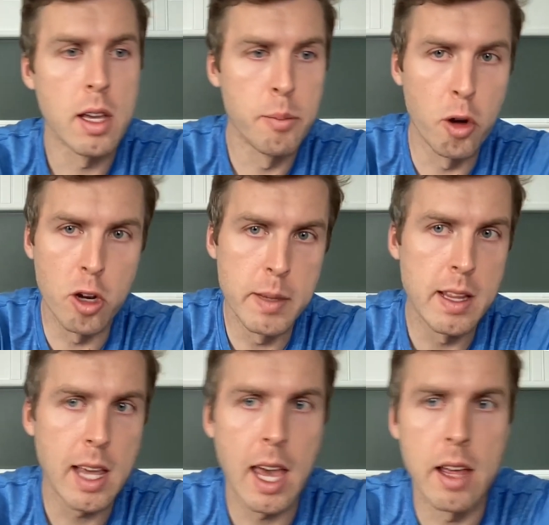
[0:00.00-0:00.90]
Put them in
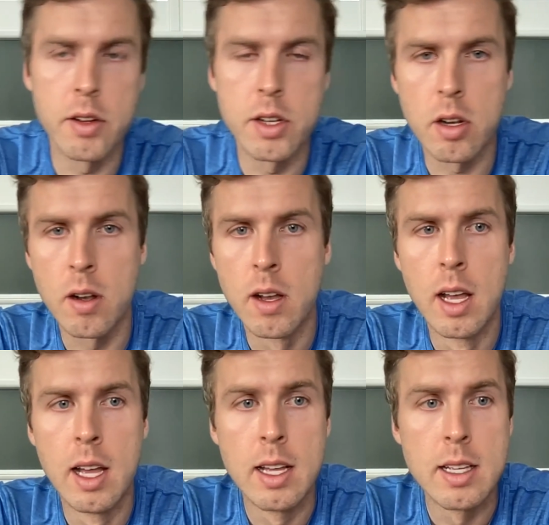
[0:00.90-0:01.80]
the calendar.
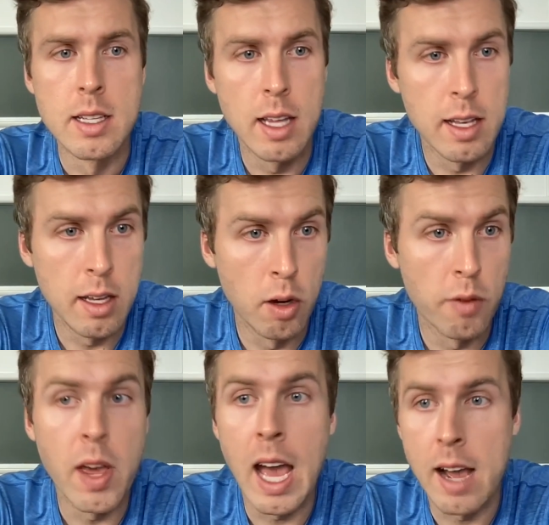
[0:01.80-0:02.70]
And,
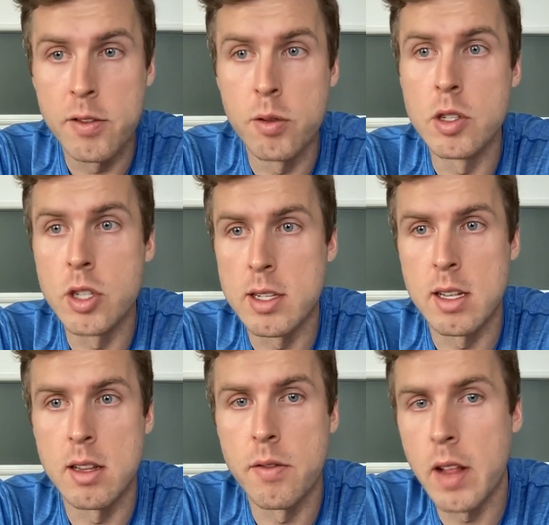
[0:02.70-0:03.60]
if you have to adjust
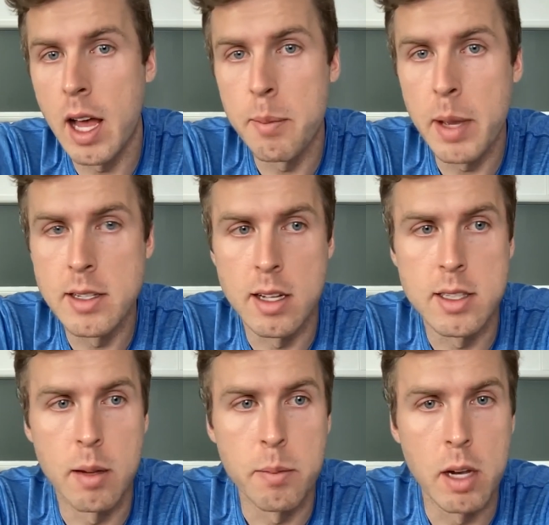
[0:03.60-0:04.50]
on the fly based on
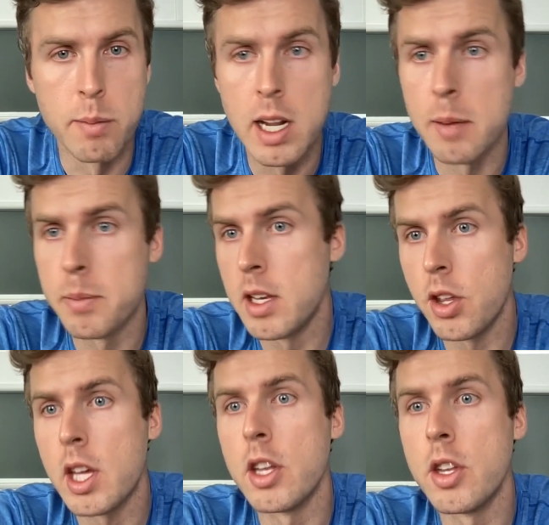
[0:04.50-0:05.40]
something coming up, then
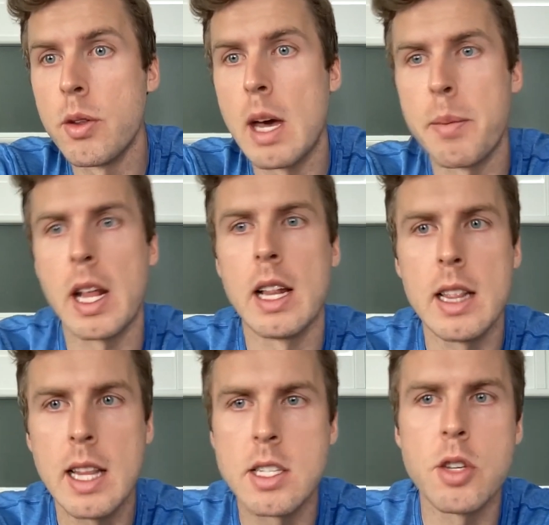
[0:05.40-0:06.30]
you can do that. But at
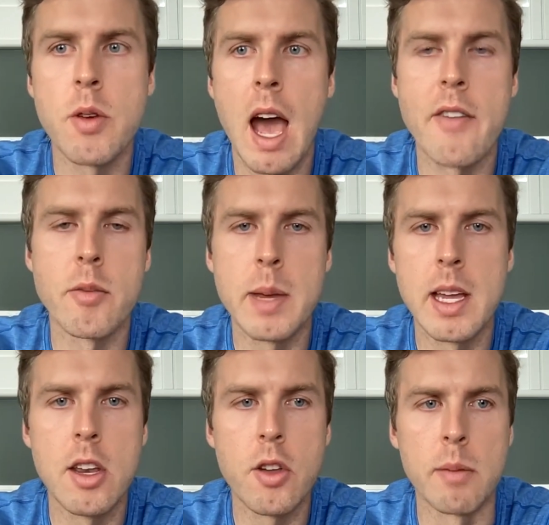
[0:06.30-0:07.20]
least you have them
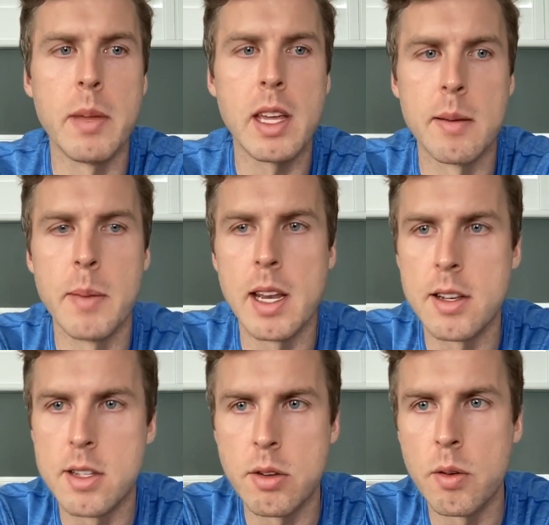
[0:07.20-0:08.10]
in and you can be
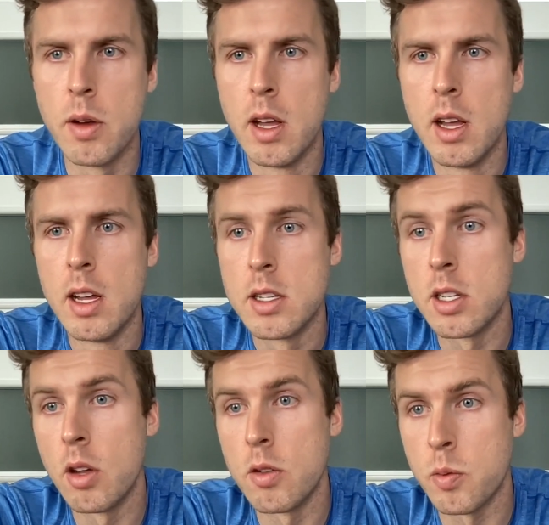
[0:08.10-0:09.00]
committed to
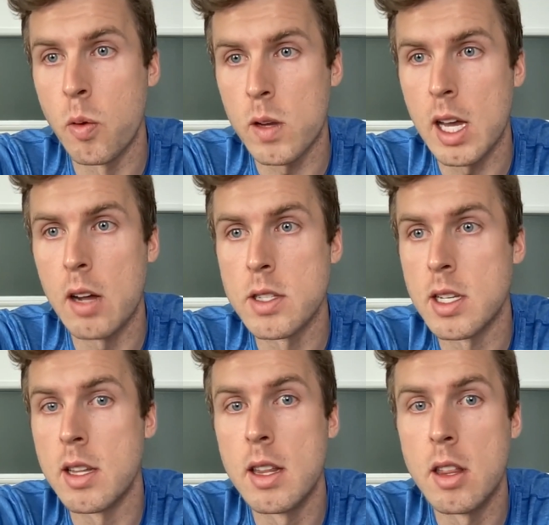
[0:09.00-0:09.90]
those workouts
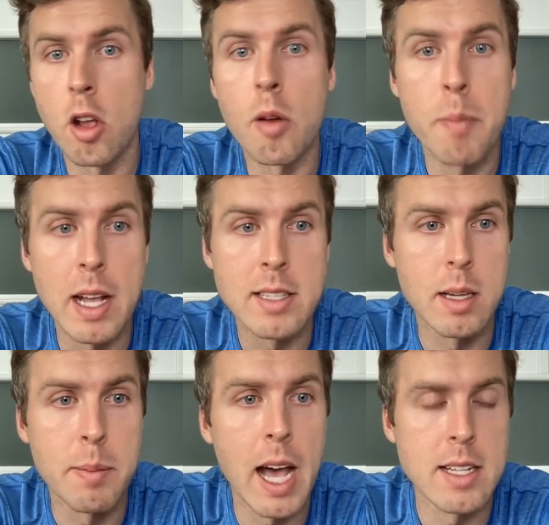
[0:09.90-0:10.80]
in your best
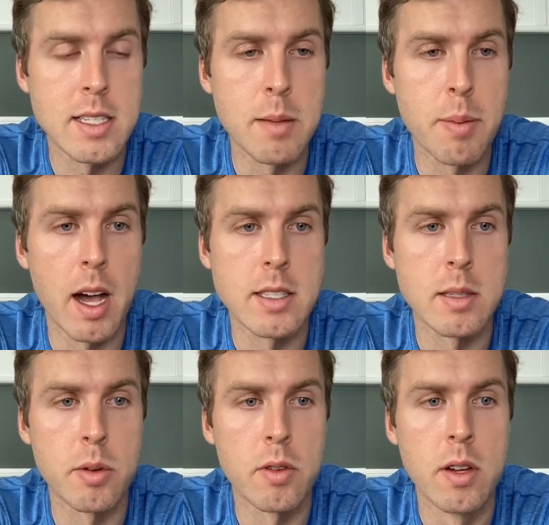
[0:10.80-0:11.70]
capacity
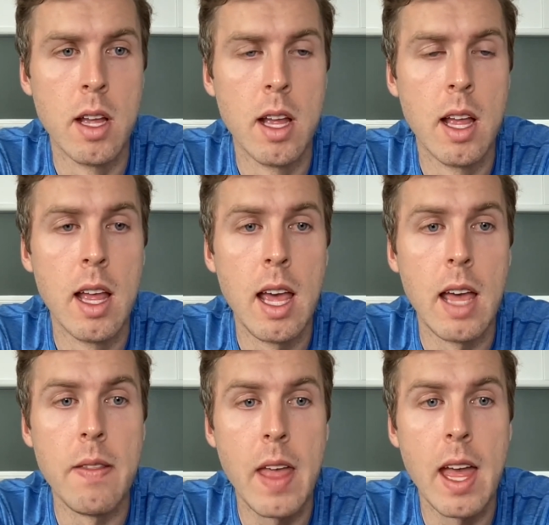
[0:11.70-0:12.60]
possible.
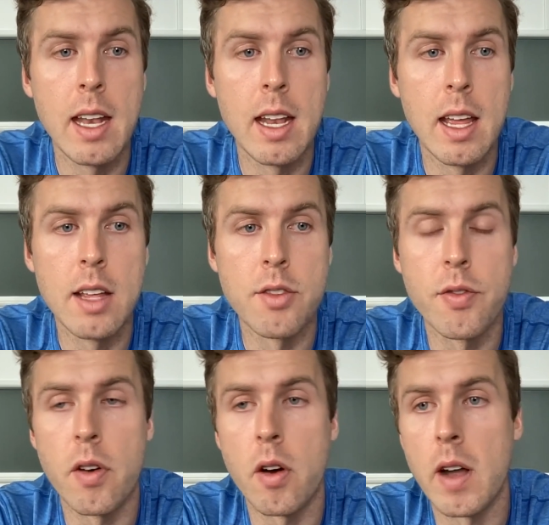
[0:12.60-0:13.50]
And then as
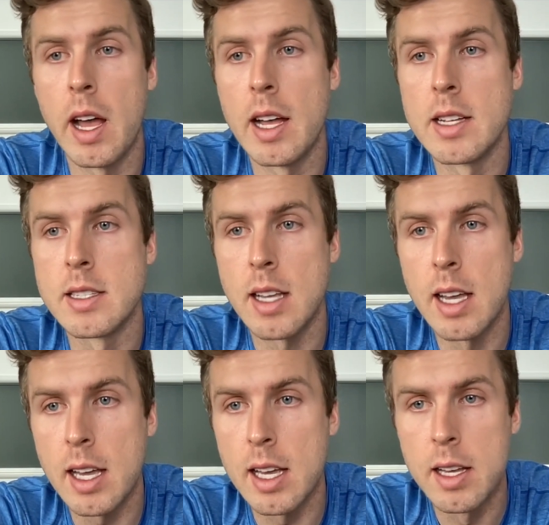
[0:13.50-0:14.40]
far as
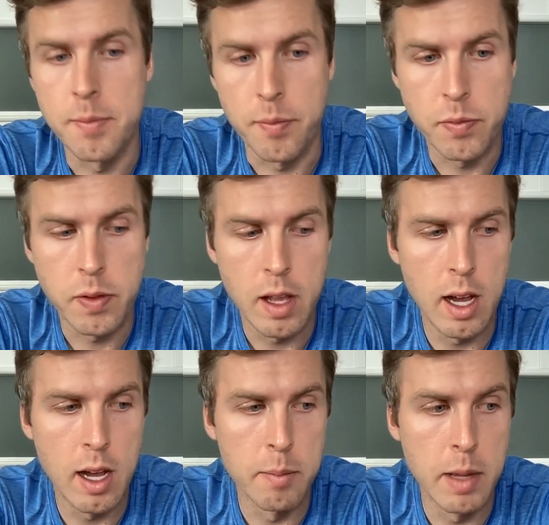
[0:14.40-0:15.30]
like,
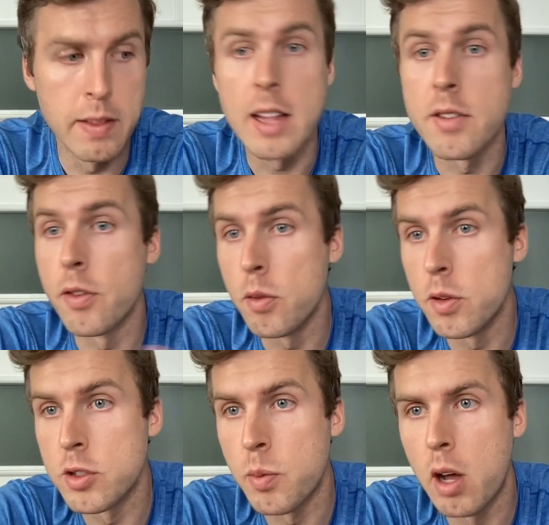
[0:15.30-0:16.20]
and that's food
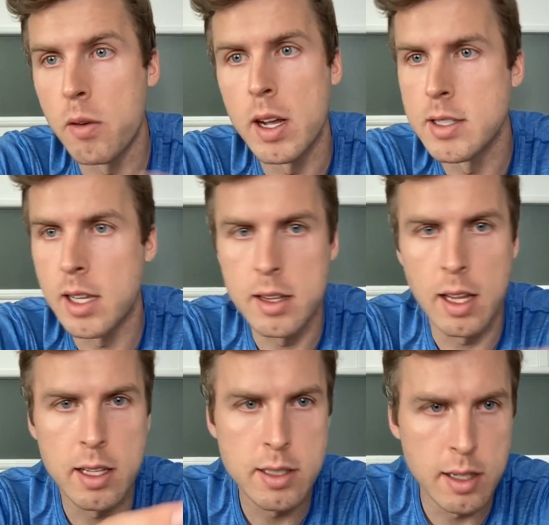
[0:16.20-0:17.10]
as well, right? It's
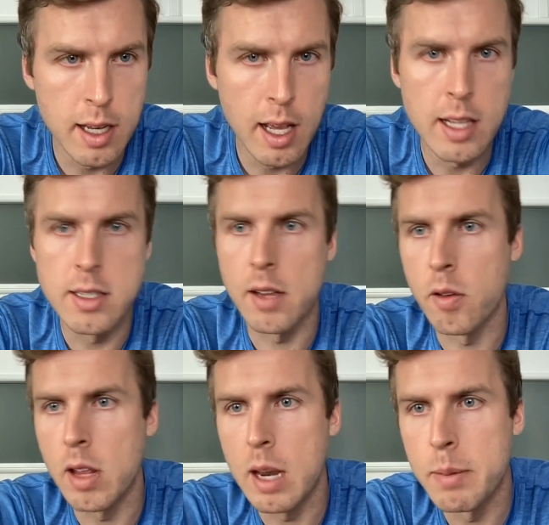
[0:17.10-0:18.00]
like Sundays, like for
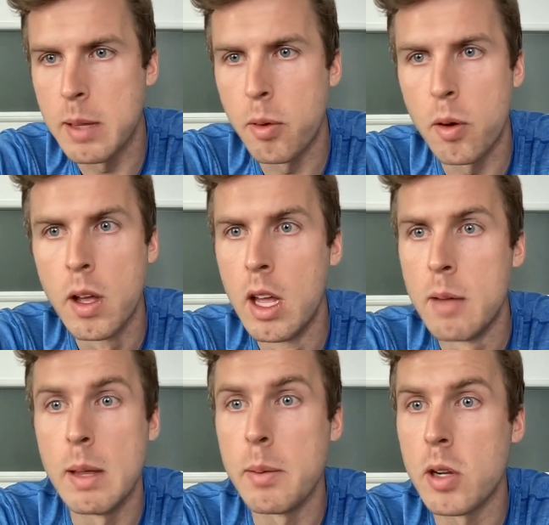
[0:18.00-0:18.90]
a lot of people,
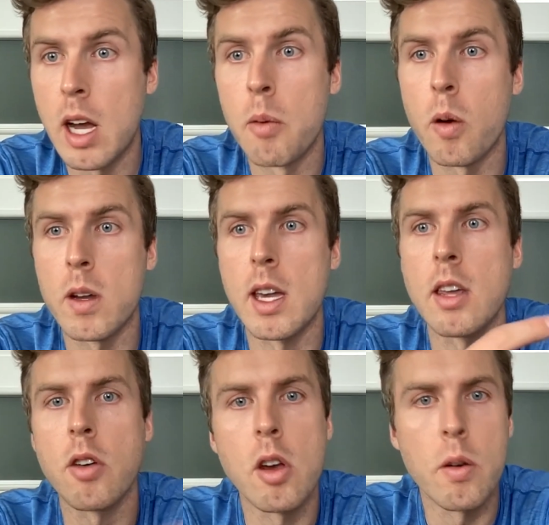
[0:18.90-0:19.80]
maybe you're not working,
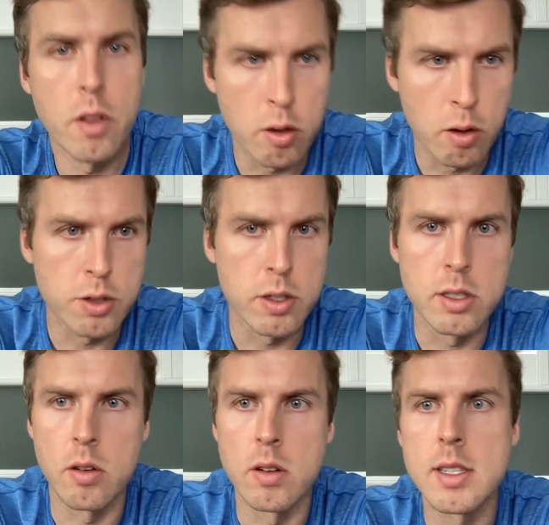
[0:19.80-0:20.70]
you can go to the grocery
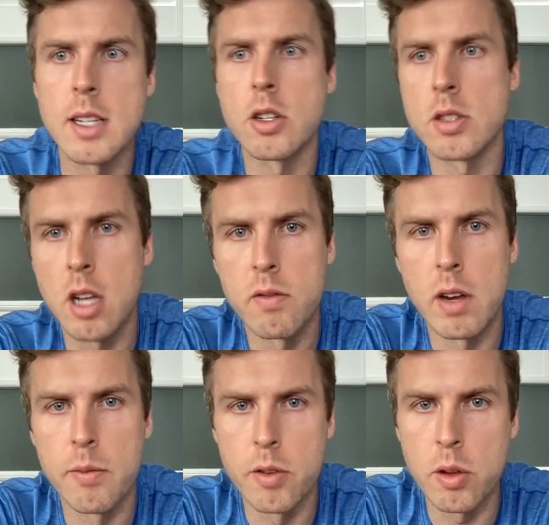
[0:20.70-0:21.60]
store, set yourself
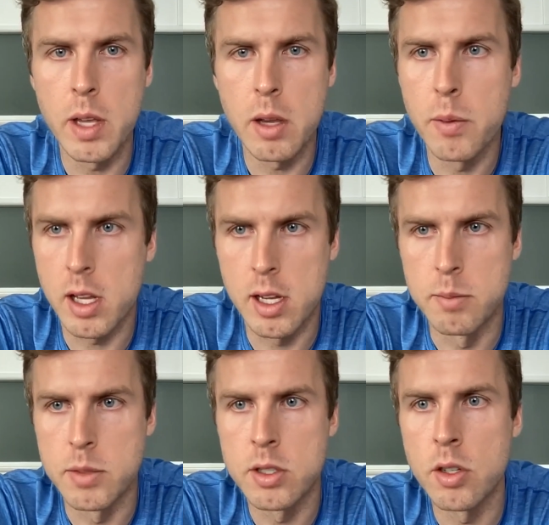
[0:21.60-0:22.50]
up for the week when it
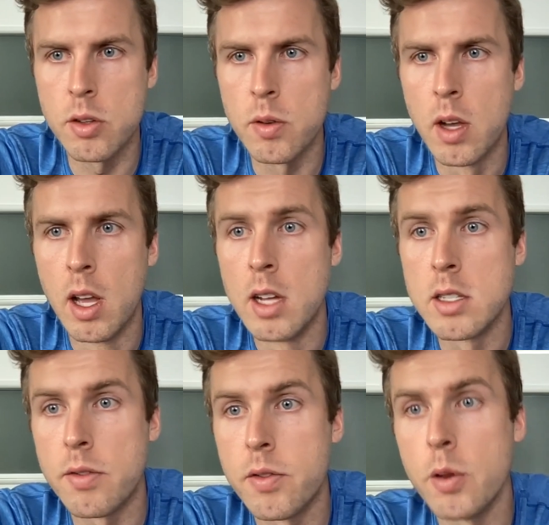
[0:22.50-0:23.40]
comes to
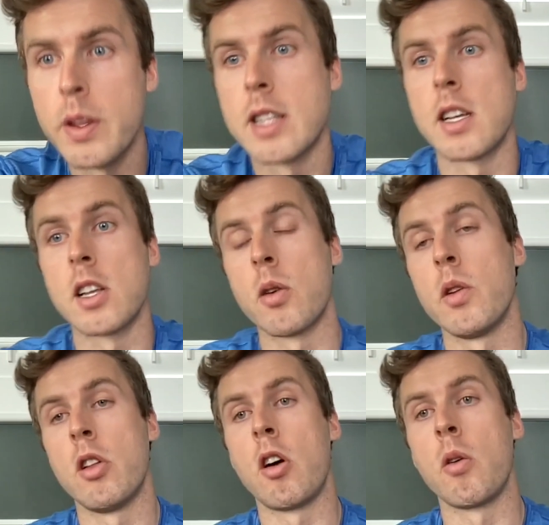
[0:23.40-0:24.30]
food. That's going to go a
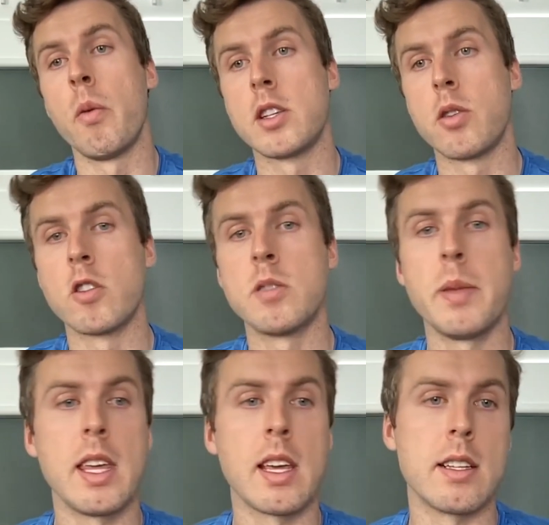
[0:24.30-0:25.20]
long way towards
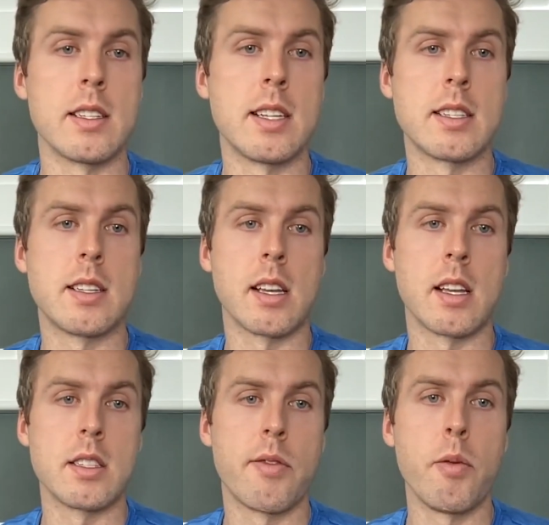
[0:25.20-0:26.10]
being consistent.
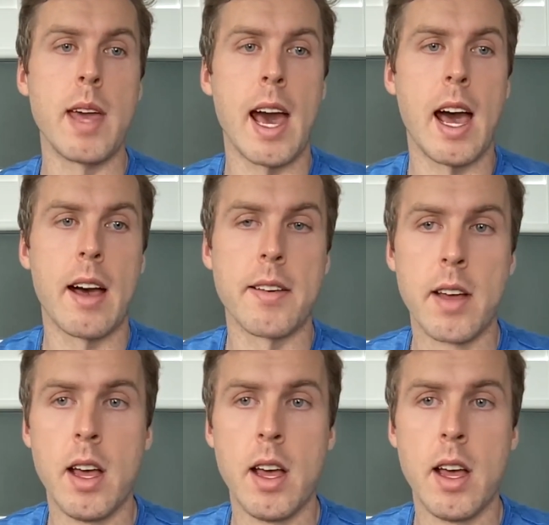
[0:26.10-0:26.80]
Because if we have